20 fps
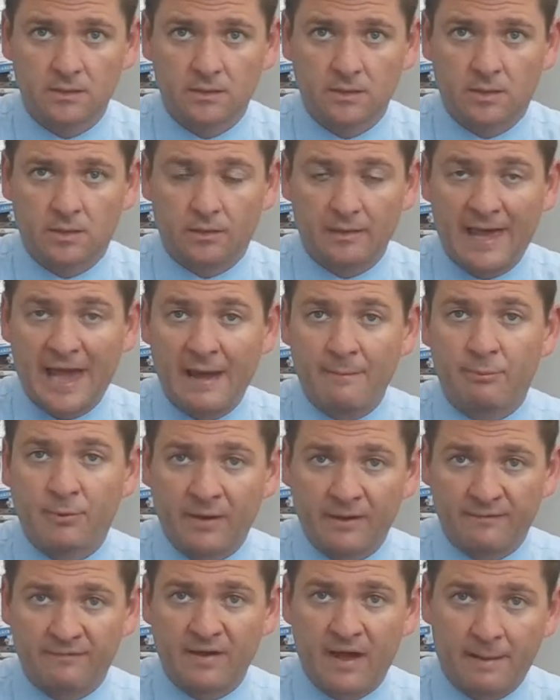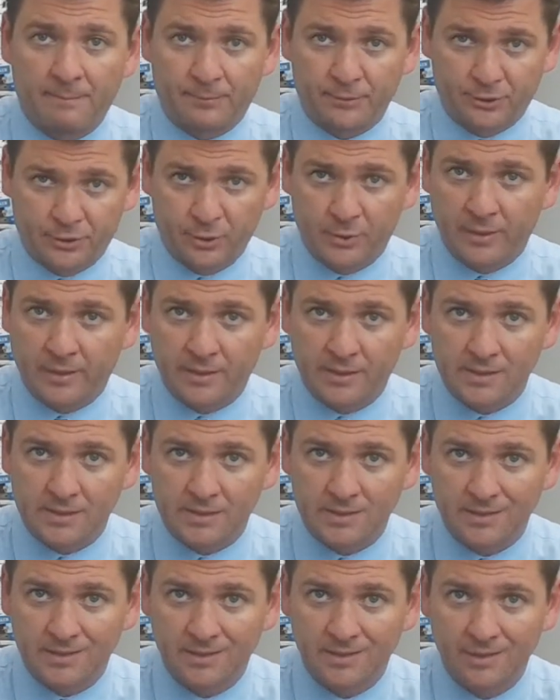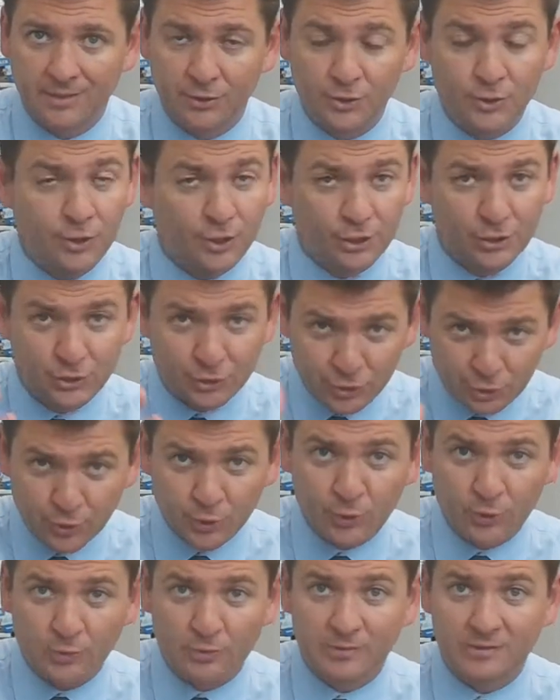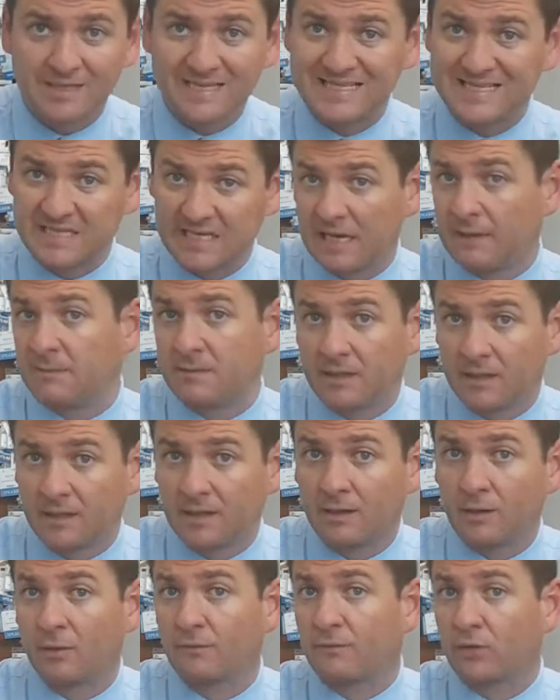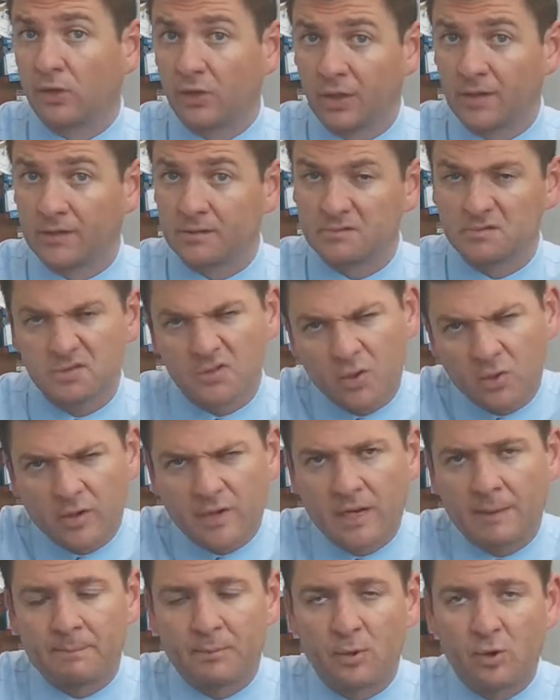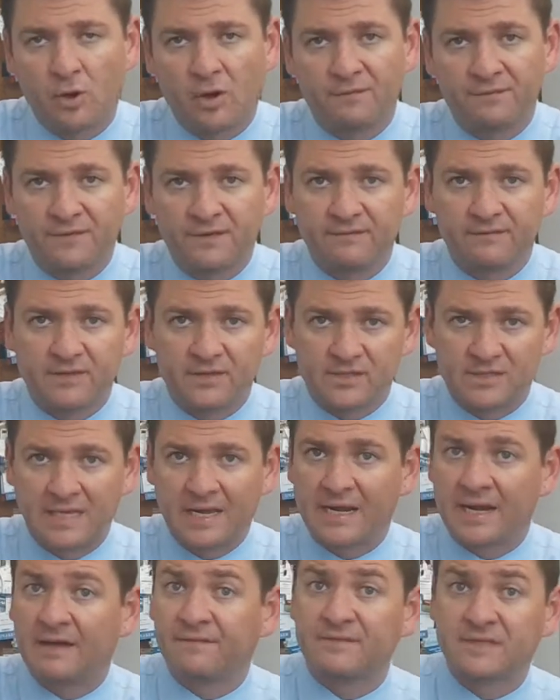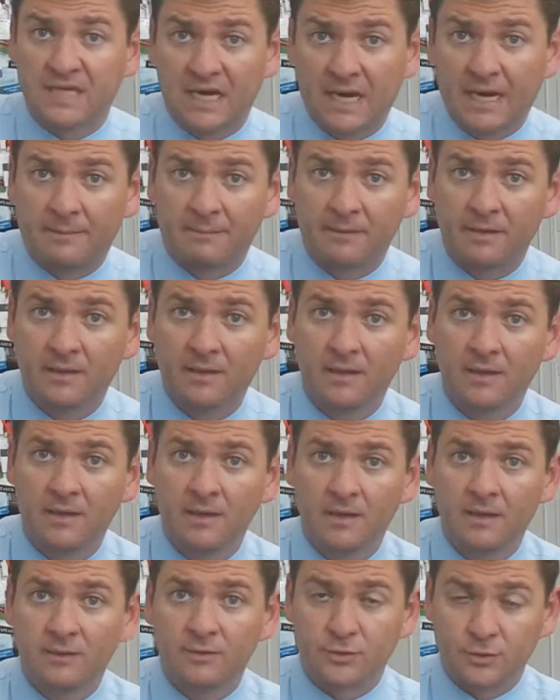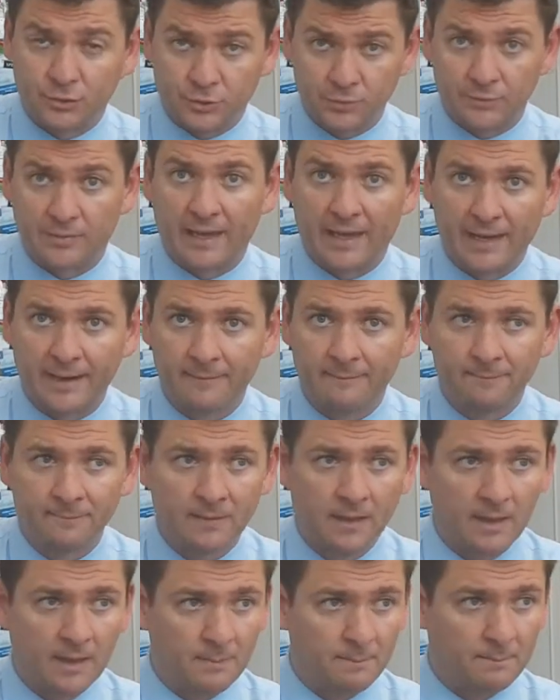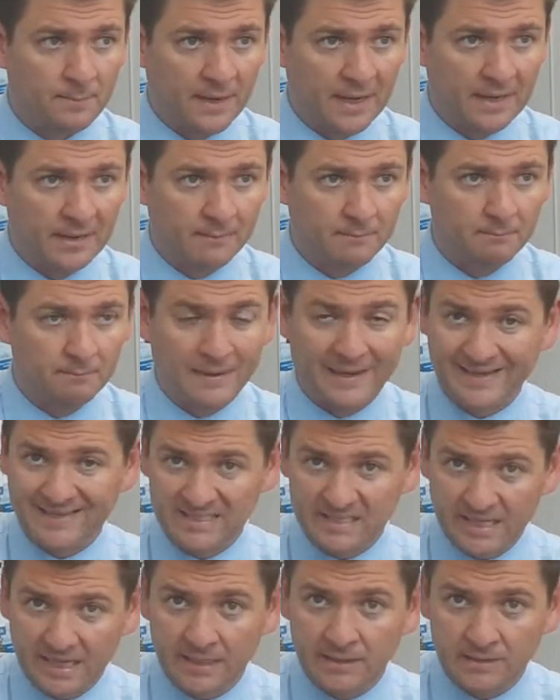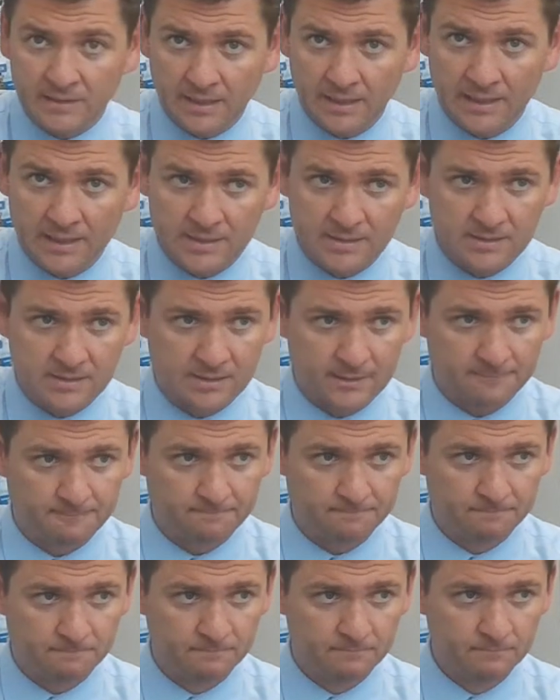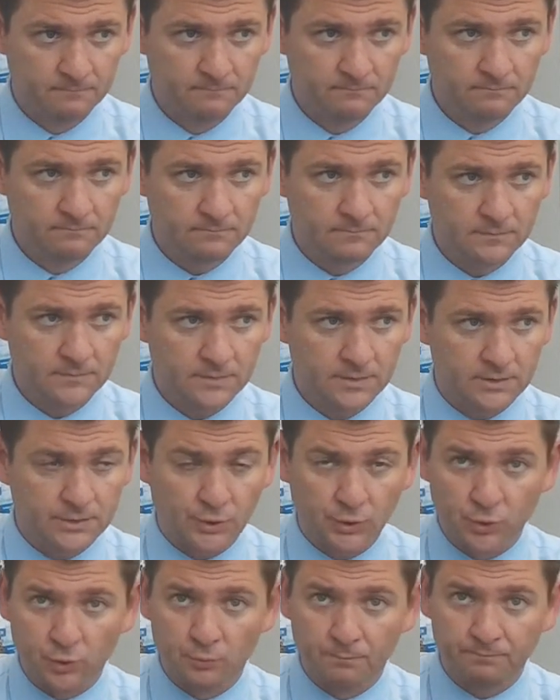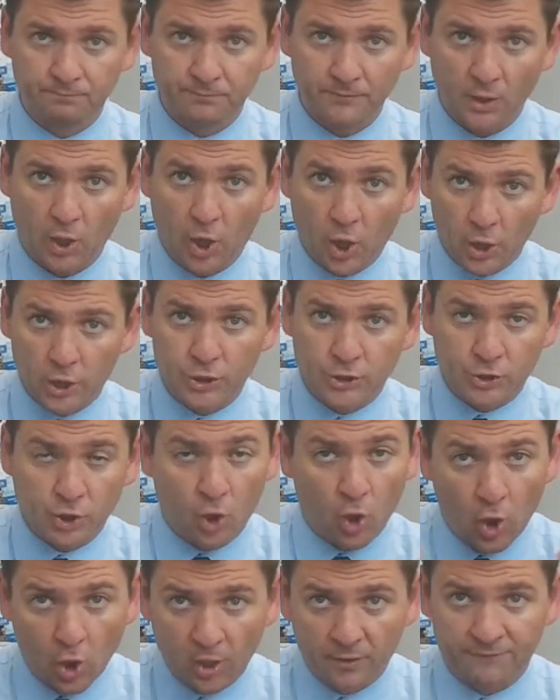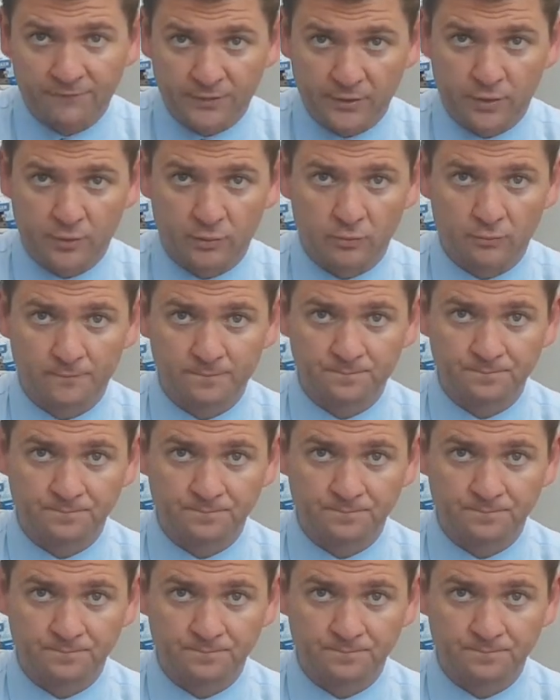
collaborative opportunities, you can do the same thing over lunch or a cup of coffee if there's not enough time to do that. But my intent is to urge all of you